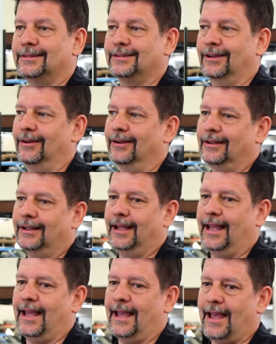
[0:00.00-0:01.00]
So
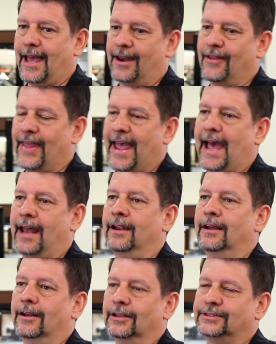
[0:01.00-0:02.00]
out of that,
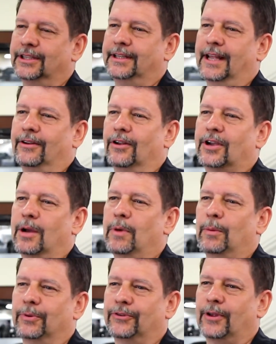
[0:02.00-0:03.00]
I'll sit down and I'll come
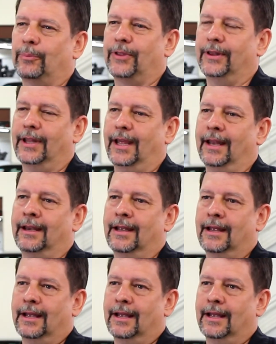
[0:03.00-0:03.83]
up with something that